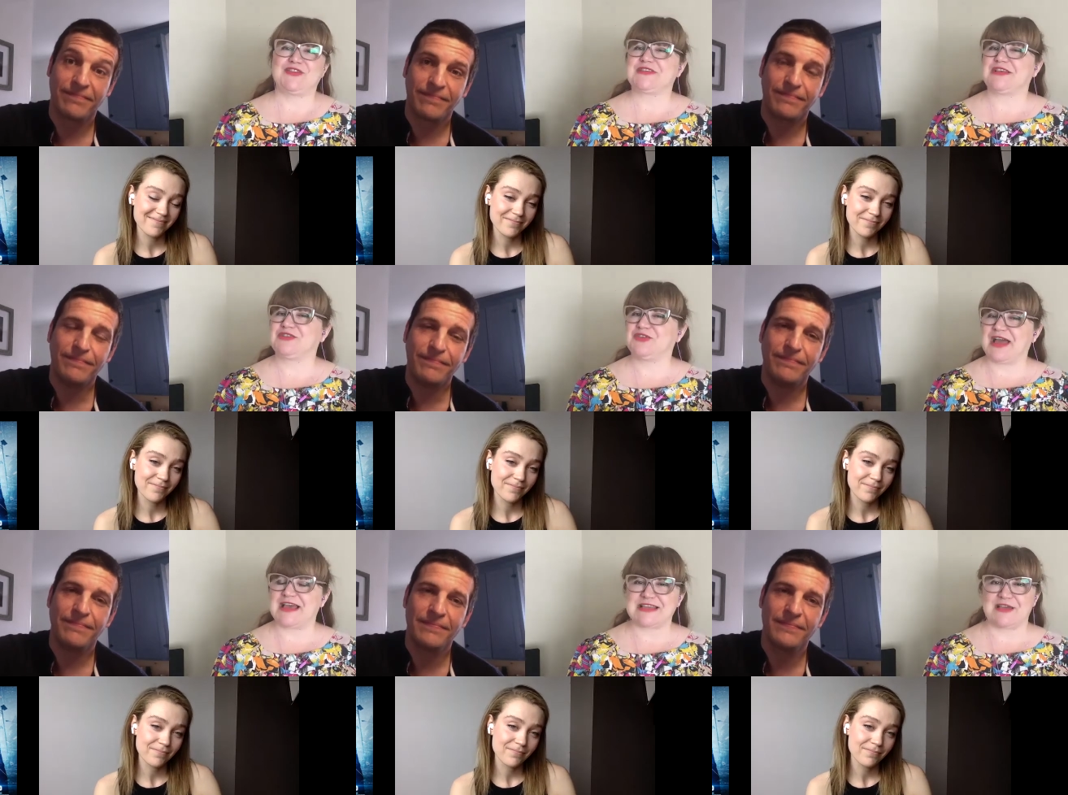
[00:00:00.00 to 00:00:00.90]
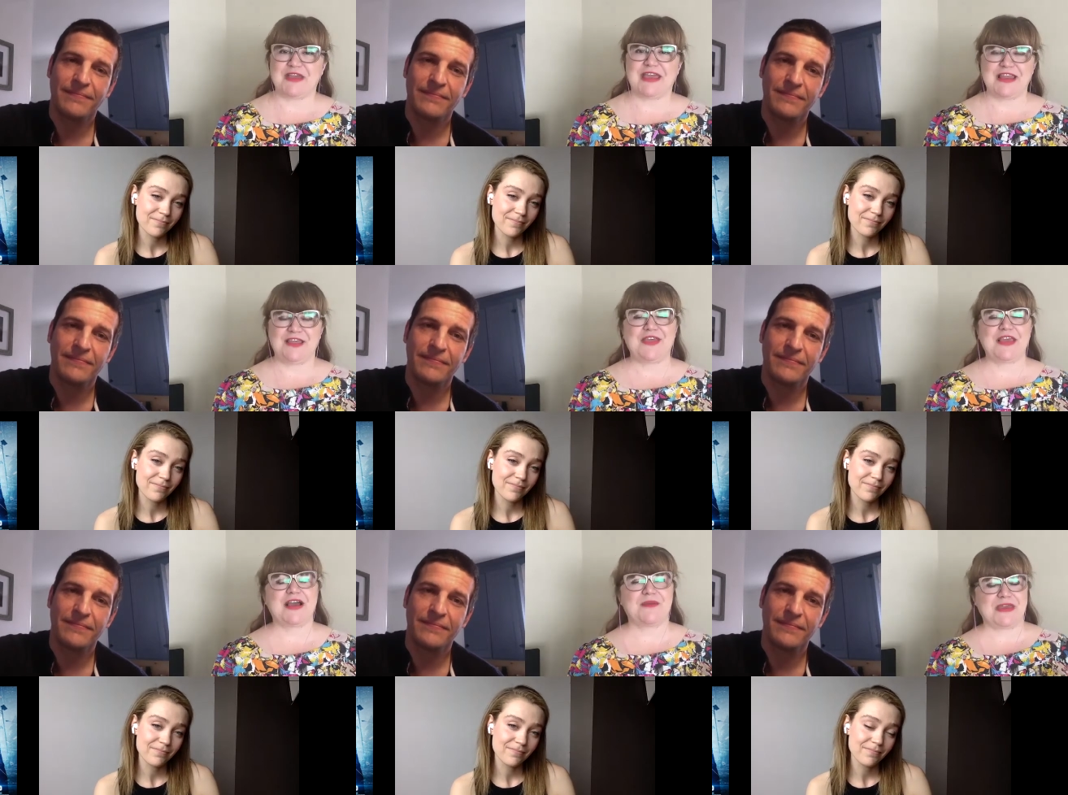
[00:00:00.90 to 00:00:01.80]
Speaker 1: do, do you guys have
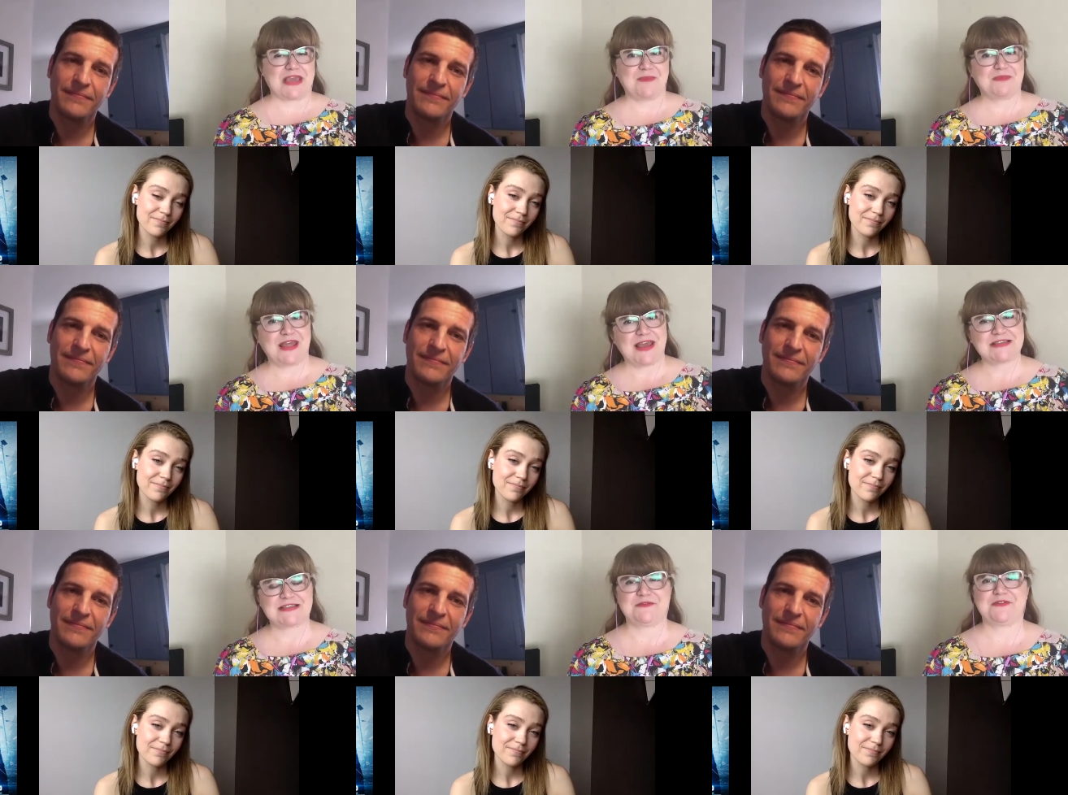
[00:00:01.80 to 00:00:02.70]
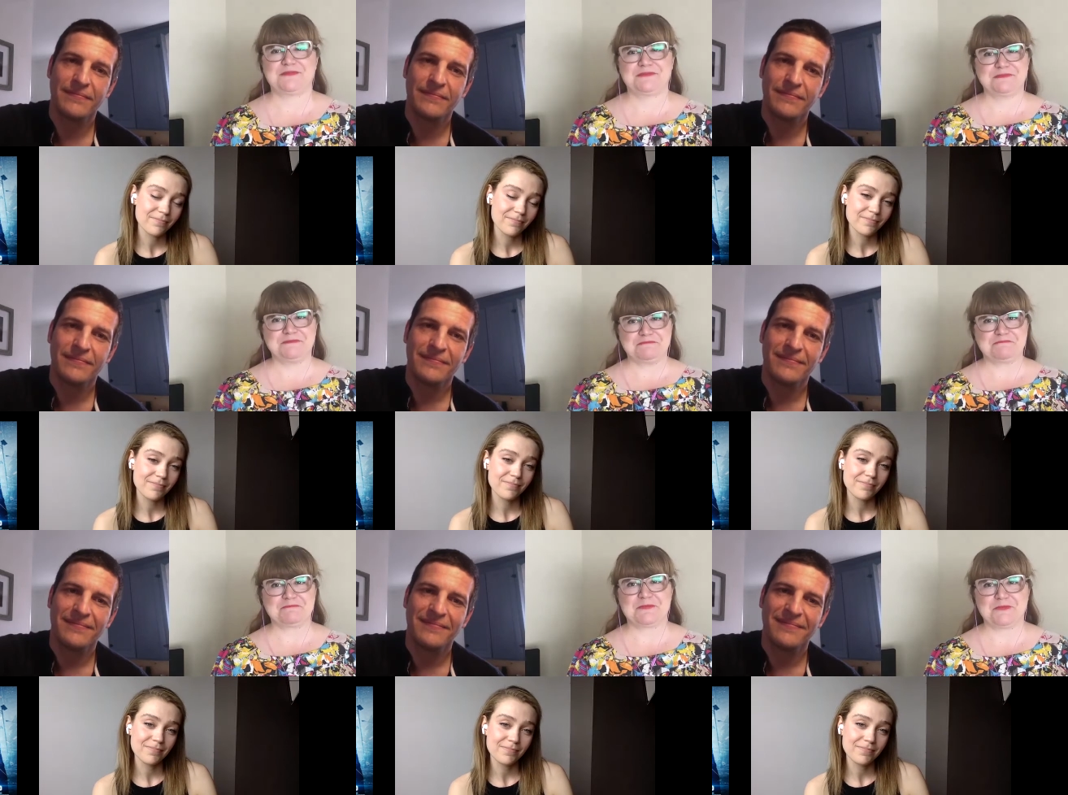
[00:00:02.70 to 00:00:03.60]
anything coming up next?
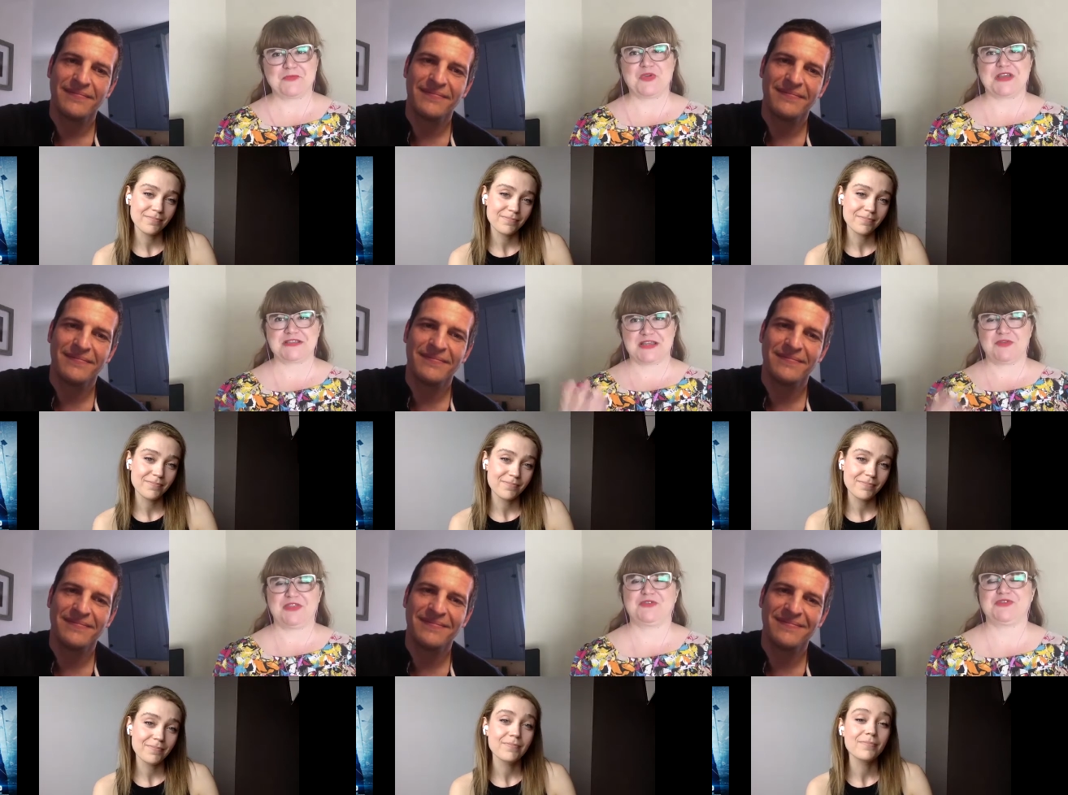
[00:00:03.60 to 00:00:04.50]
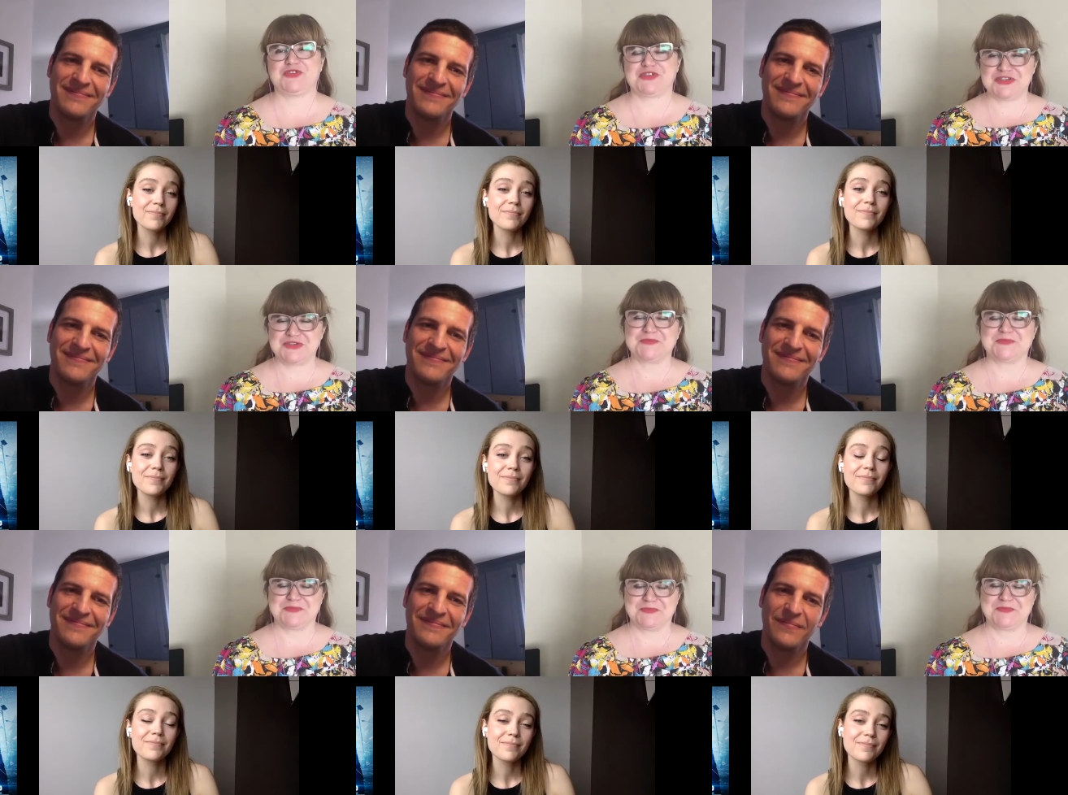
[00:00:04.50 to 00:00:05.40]
We can start with you, George.
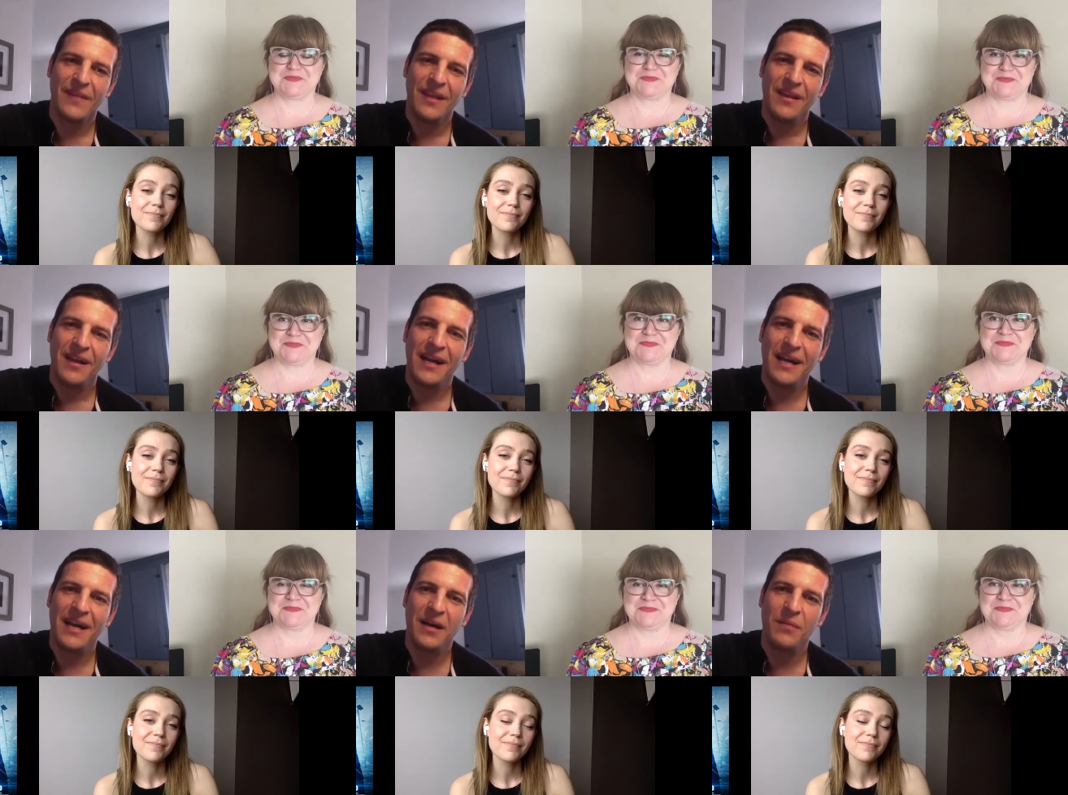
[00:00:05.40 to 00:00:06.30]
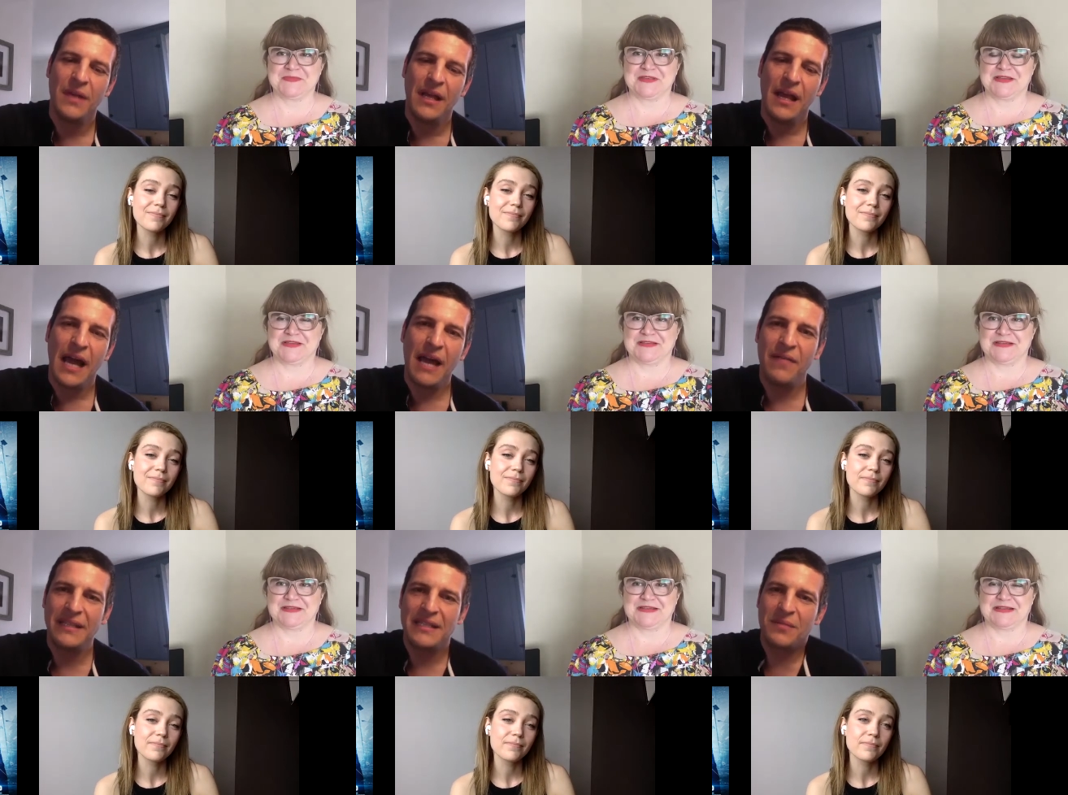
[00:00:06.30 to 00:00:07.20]
Speaker 2: Um, I've
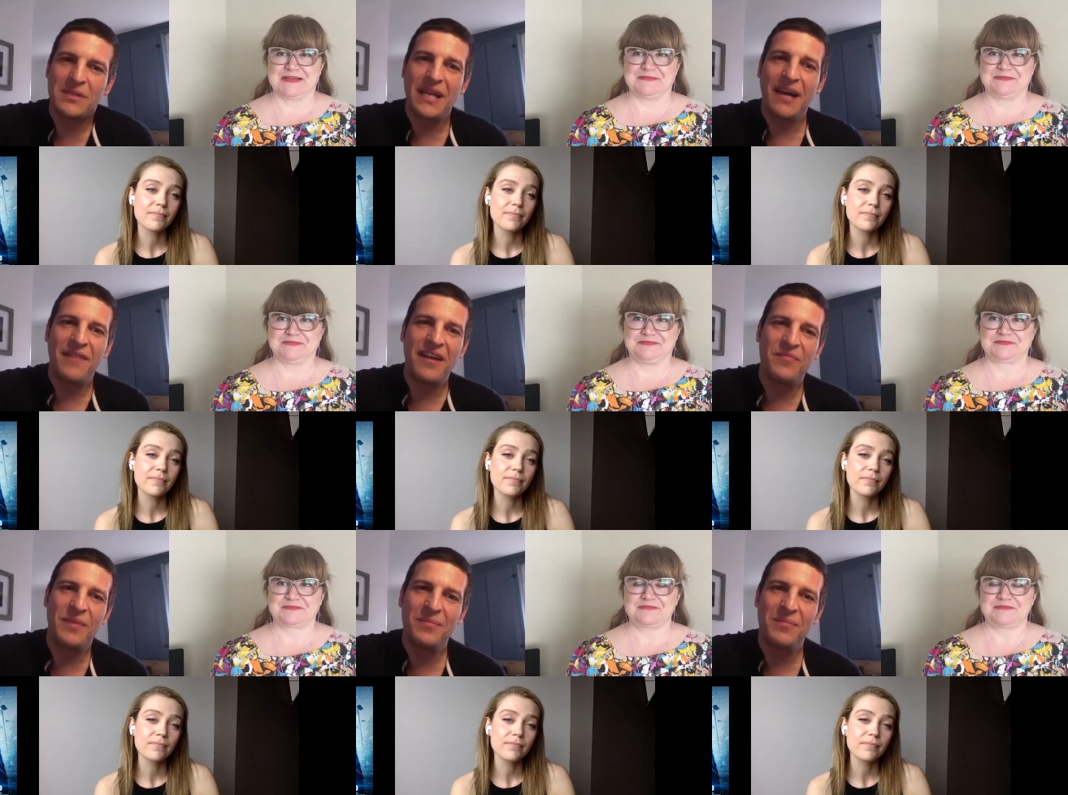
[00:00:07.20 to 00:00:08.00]
had some stuff. I've been